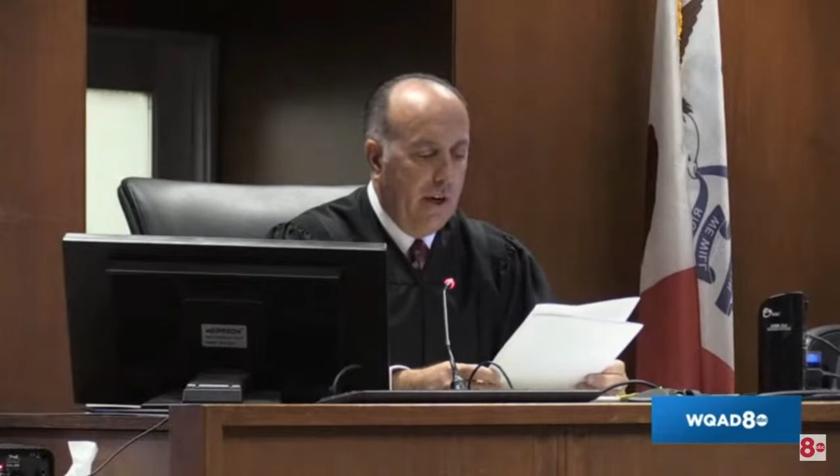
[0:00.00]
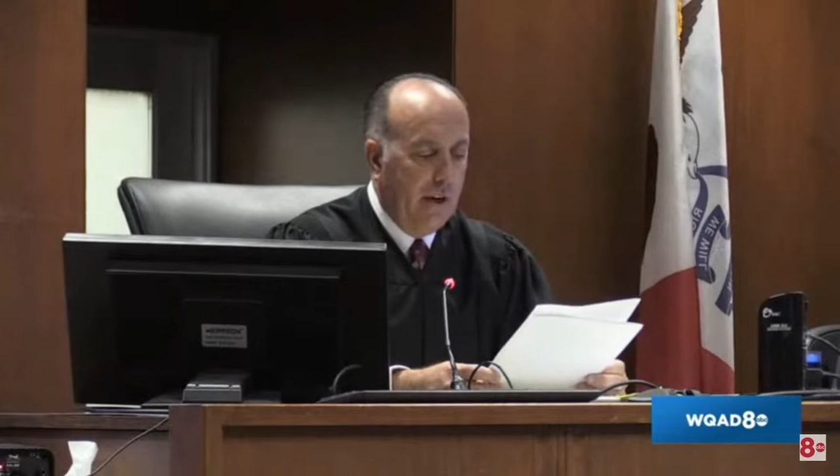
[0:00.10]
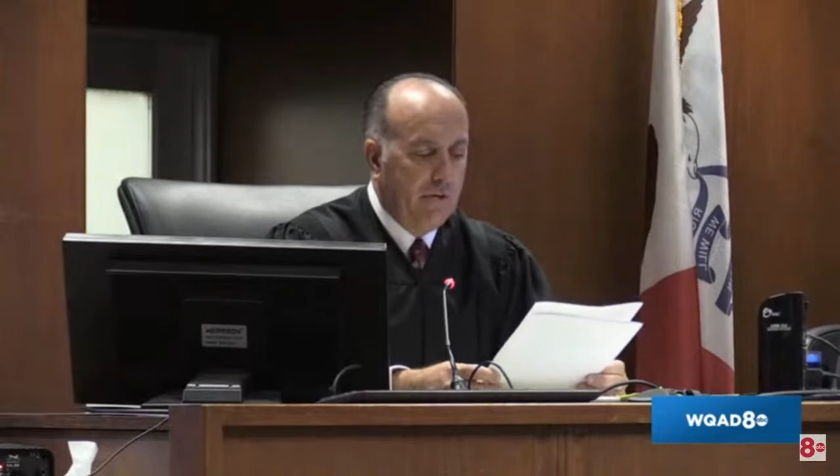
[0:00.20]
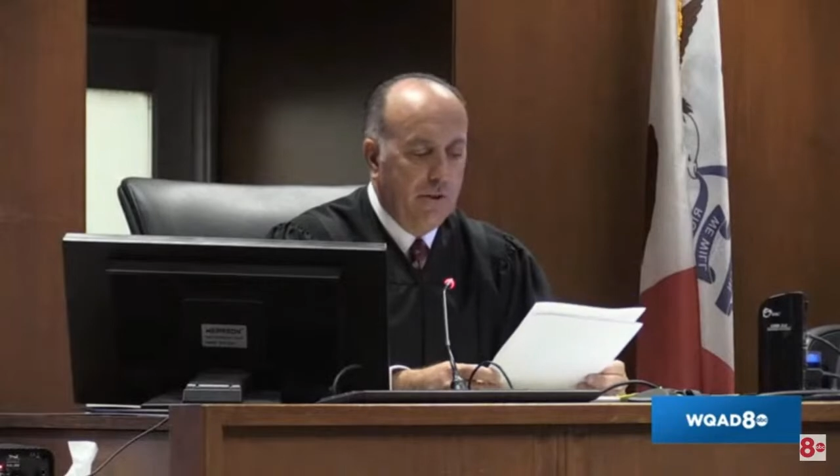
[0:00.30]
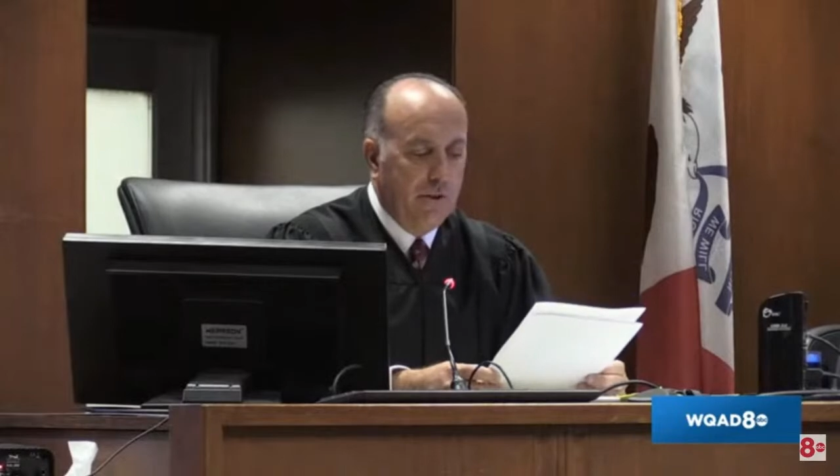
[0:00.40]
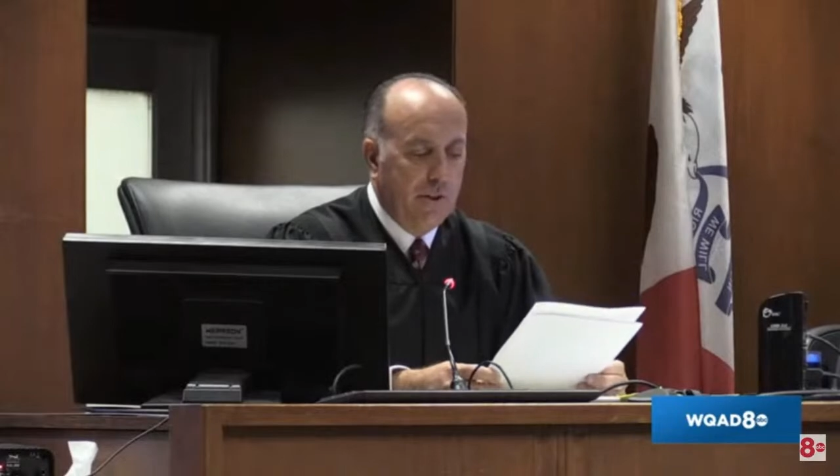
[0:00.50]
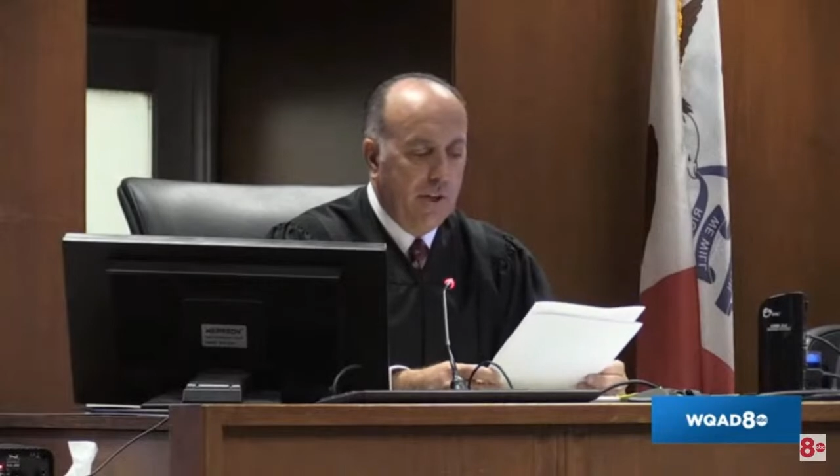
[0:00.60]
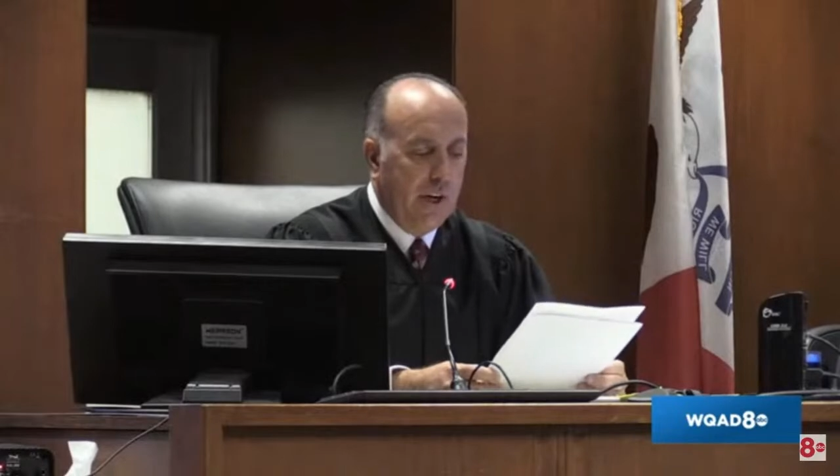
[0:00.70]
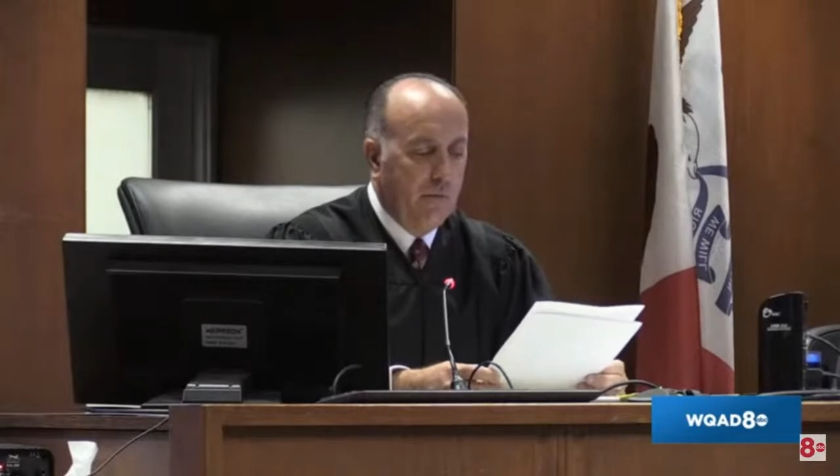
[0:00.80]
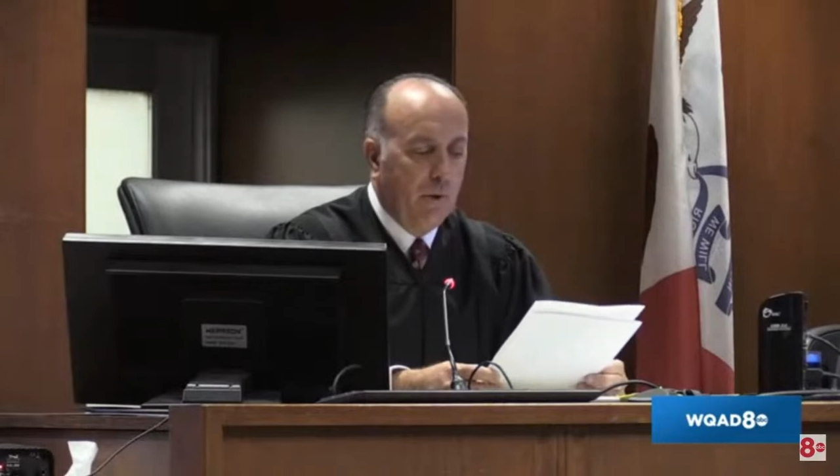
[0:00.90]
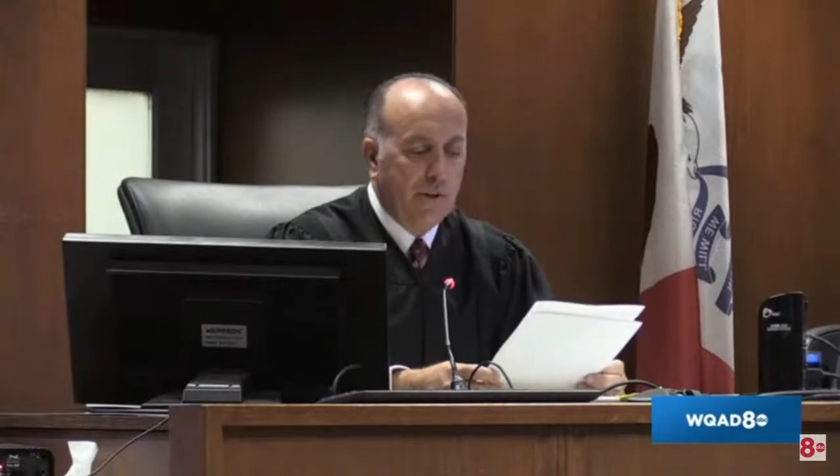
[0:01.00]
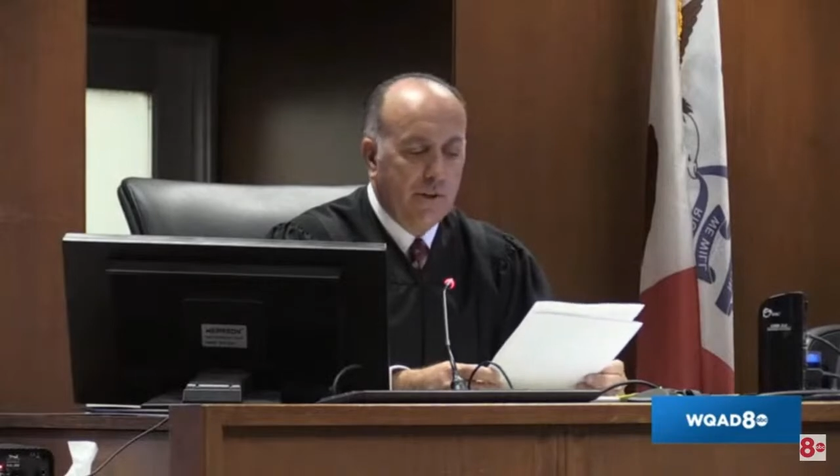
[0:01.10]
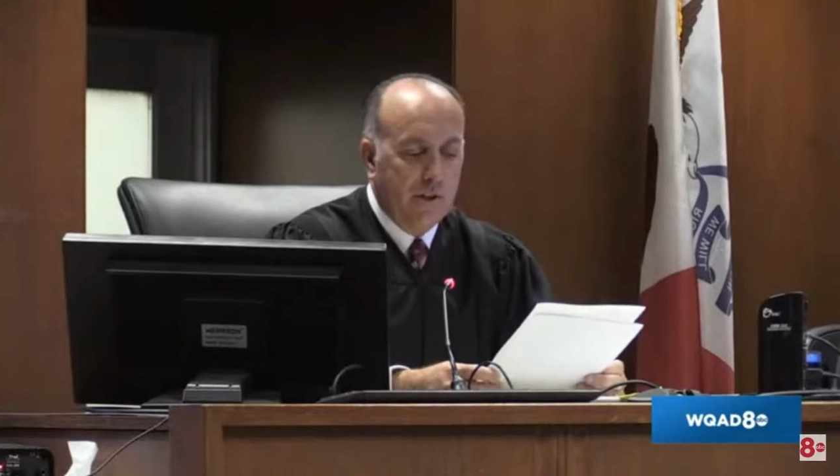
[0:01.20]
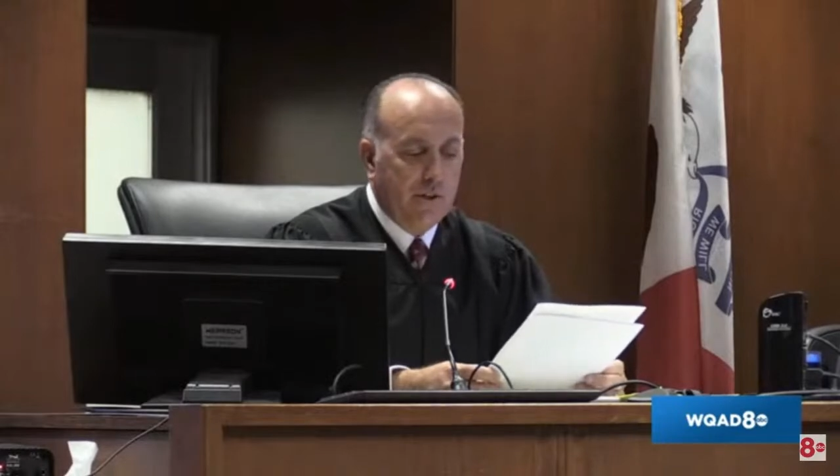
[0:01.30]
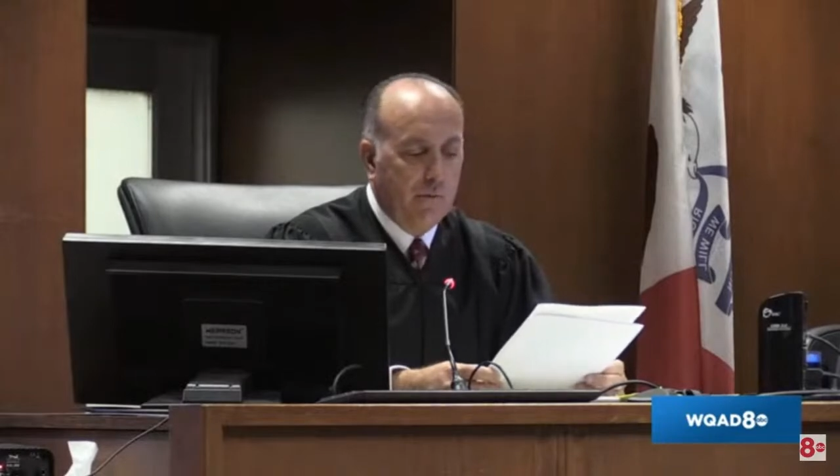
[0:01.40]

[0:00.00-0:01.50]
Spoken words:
the court may have